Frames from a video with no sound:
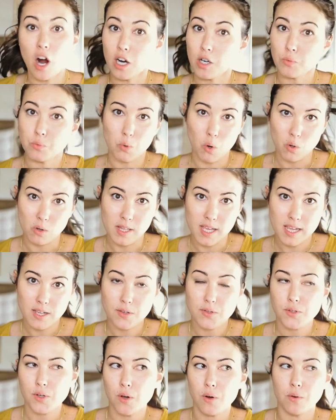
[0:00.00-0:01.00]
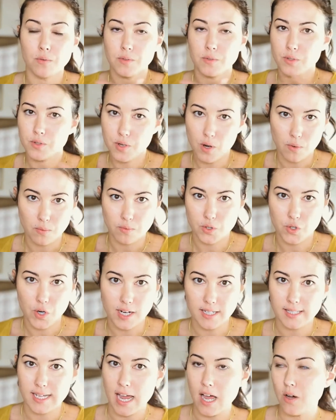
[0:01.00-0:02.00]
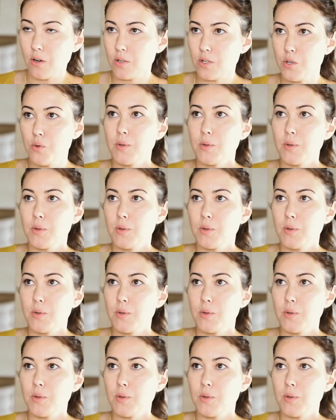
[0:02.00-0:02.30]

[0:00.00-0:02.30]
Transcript: are rolling, so don't stress out.